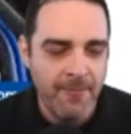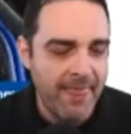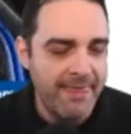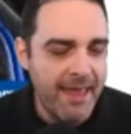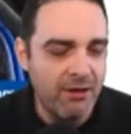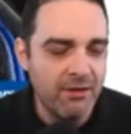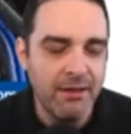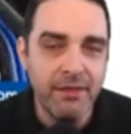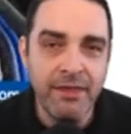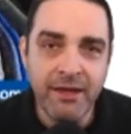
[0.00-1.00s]
Now,
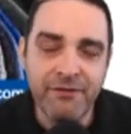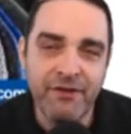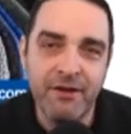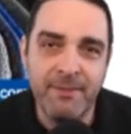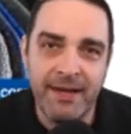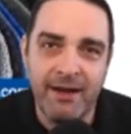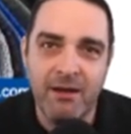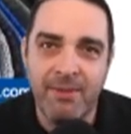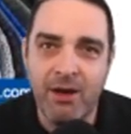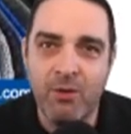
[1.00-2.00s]
think for a minute
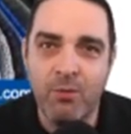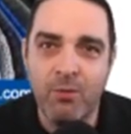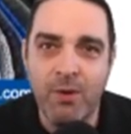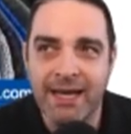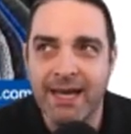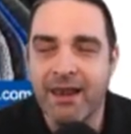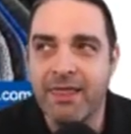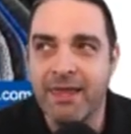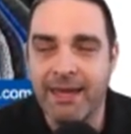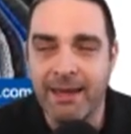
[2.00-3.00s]
about what
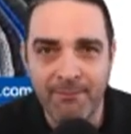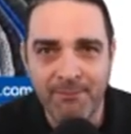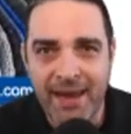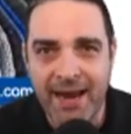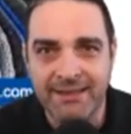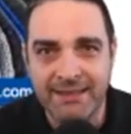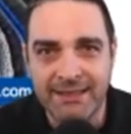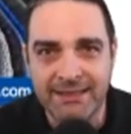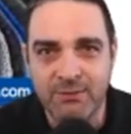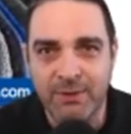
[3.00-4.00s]
the impact is,